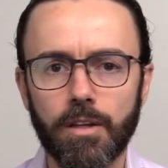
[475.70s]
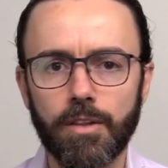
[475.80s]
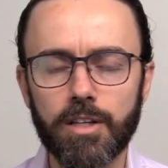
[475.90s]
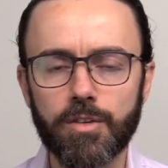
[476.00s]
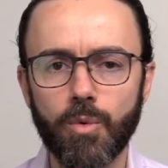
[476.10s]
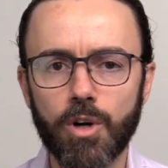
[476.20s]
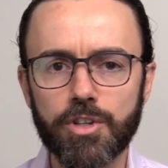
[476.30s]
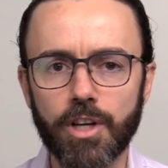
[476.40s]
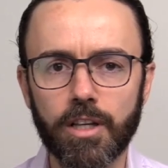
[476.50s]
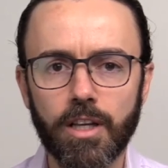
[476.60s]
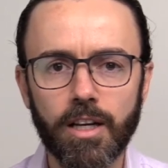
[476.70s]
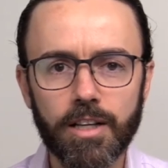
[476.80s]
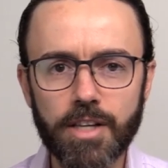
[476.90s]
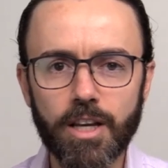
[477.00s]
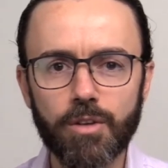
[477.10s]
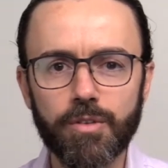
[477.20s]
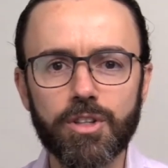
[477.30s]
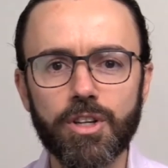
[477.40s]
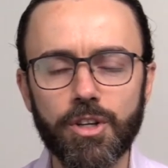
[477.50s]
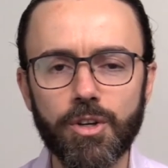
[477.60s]
Thanks for watching. Let's hand over
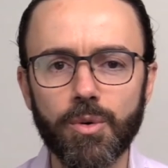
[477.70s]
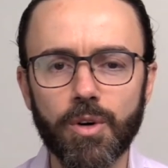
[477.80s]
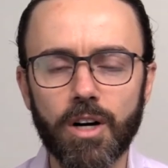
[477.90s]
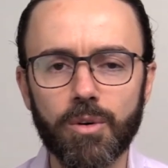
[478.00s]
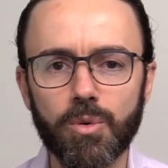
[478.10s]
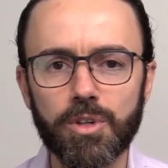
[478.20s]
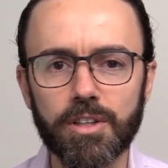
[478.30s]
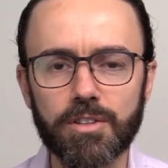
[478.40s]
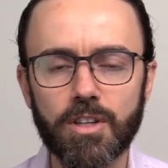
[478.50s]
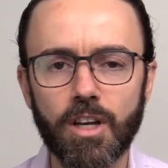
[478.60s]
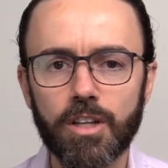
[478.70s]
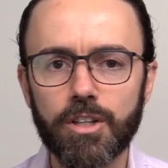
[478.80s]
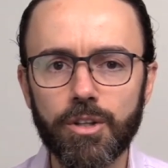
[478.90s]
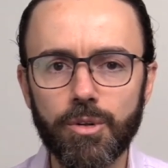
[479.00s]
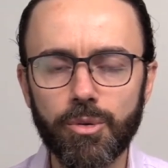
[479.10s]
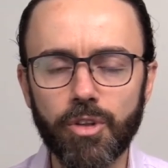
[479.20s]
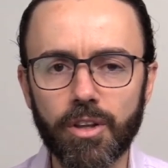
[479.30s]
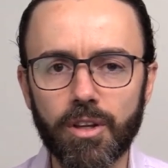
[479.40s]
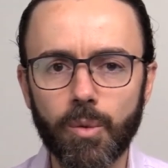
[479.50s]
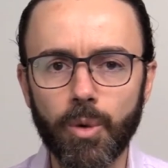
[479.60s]
to you, our audience. Do you
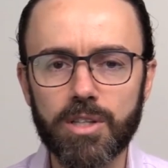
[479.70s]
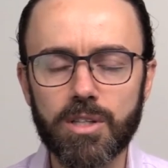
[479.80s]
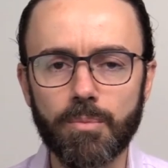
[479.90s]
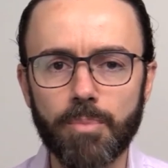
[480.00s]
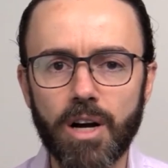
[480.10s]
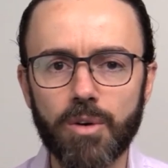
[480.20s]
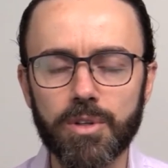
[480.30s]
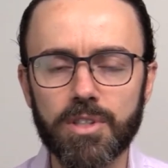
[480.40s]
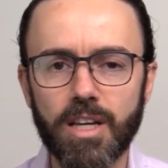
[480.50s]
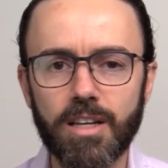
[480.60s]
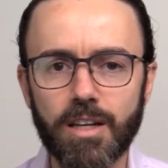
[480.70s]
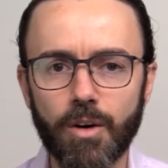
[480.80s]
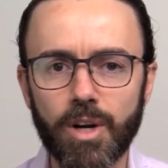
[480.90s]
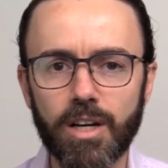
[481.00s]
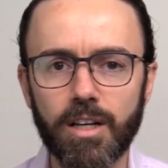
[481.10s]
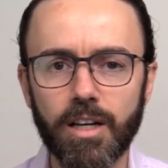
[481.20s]
think that Western powers indirectly